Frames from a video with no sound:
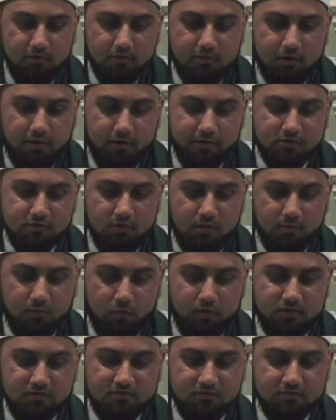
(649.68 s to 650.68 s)
All right, so number
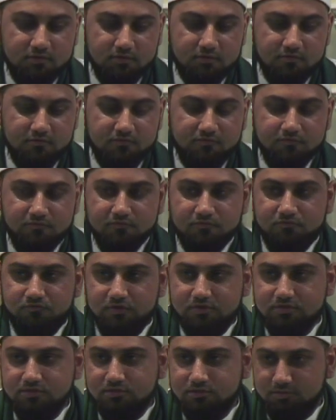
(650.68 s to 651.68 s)
one is
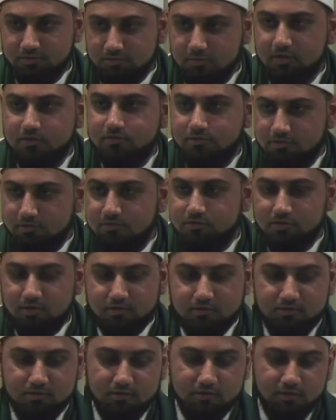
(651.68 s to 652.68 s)
fizz. That you
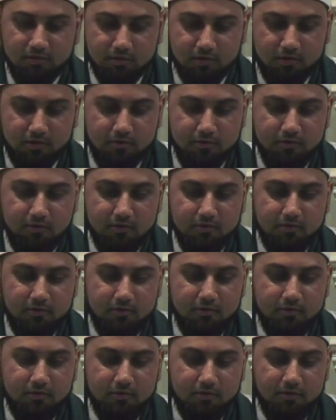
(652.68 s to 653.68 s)
said okay.
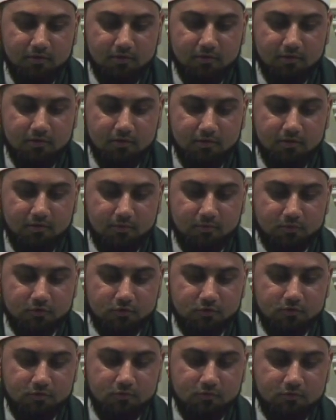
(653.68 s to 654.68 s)
Number
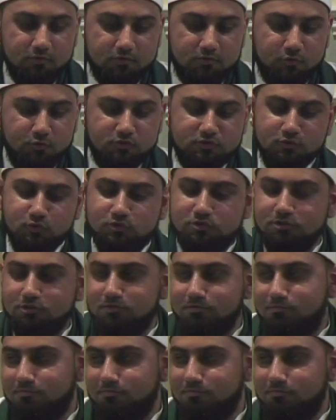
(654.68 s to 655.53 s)
two, who's sushi?